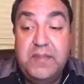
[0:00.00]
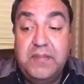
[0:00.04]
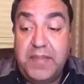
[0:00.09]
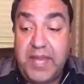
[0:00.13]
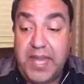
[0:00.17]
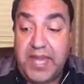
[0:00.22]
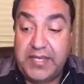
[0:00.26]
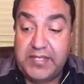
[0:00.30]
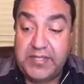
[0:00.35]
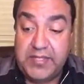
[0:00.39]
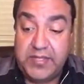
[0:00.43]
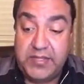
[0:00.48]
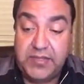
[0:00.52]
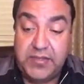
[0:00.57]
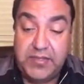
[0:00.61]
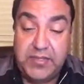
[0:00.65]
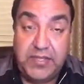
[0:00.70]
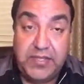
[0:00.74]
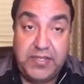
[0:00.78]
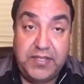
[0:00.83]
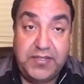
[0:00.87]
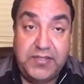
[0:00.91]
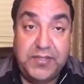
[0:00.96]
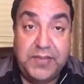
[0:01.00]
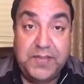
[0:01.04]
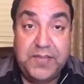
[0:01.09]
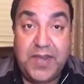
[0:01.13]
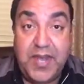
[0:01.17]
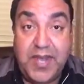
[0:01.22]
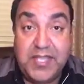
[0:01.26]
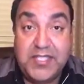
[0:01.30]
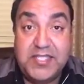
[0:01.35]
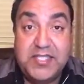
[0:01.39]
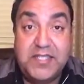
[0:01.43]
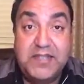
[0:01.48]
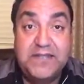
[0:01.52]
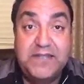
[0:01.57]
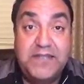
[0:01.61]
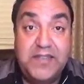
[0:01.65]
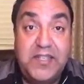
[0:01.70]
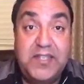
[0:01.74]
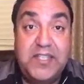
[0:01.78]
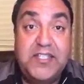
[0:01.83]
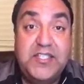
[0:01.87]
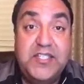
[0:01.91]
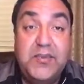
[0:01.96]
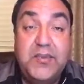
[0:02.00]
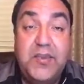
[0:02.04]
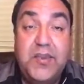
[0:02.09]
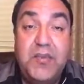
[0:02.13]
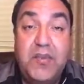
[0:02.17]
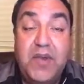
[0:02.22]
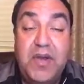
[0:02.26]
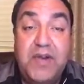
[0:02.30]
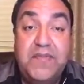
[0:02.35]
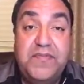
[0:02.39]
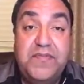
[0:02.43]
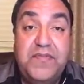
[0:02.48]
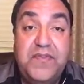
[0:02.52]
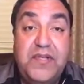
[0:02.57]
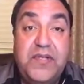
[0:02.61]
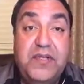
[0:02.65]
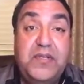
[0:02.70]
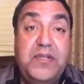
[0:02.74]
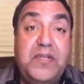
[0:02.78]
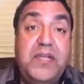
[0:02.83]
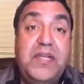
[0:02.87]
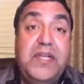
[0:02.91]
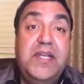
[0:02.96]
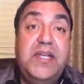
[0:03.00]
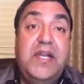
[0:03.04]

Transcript: back to the positive feelings that we want to feel